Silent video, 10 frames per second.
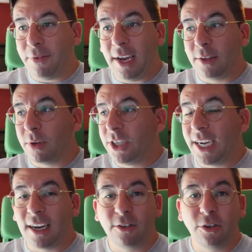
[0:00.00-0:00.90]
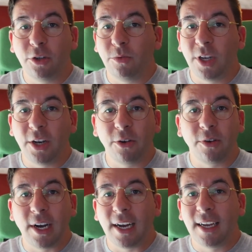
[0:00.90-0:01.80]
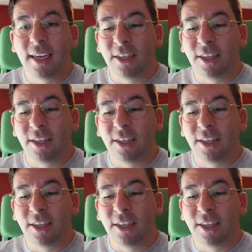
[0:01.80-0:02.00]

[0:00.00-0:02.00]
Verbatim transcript: If you guys want to check out his YouTube channel, uh,